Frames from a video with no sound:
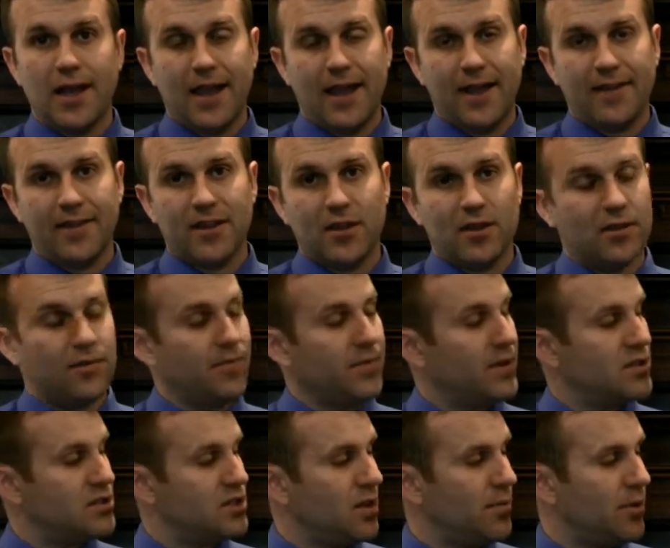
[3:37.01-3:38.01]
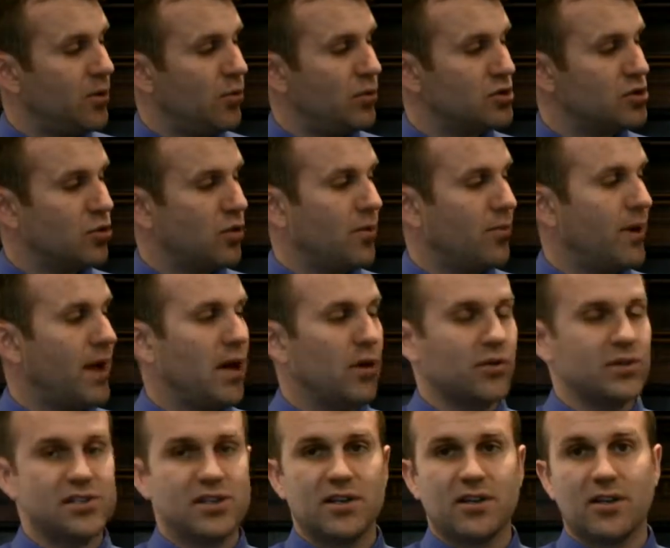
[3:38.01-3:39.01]
And the semen will squirt
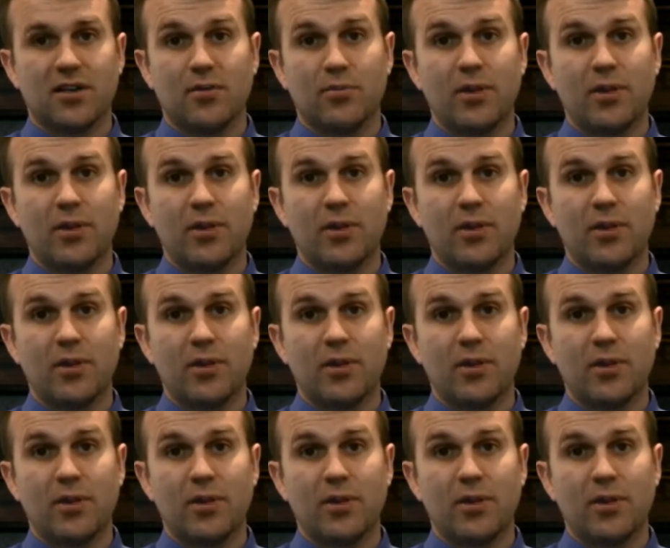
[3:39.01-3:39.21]
backwards into the